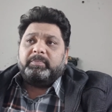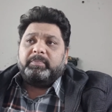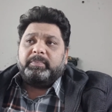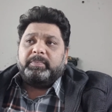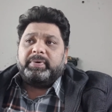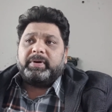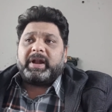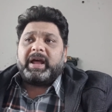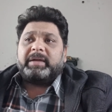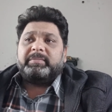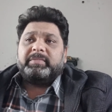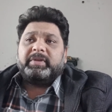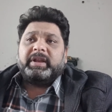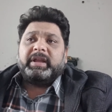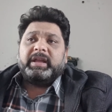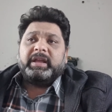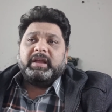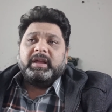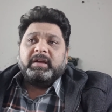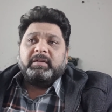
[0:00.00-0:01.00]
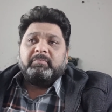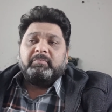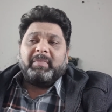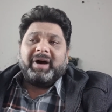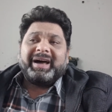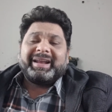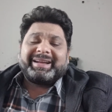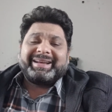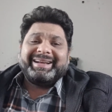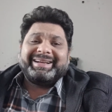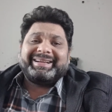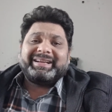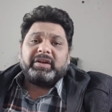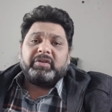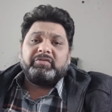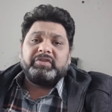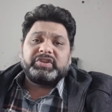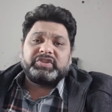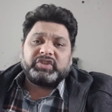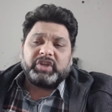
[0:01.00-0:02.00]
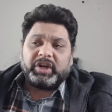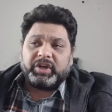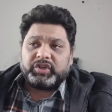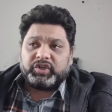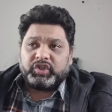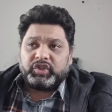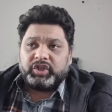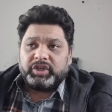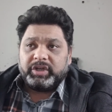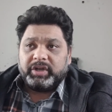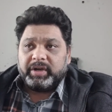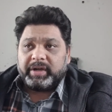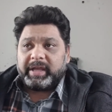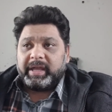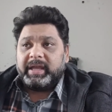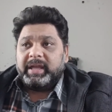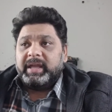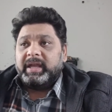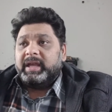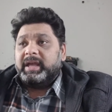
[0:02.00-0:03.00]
primary market research, okay?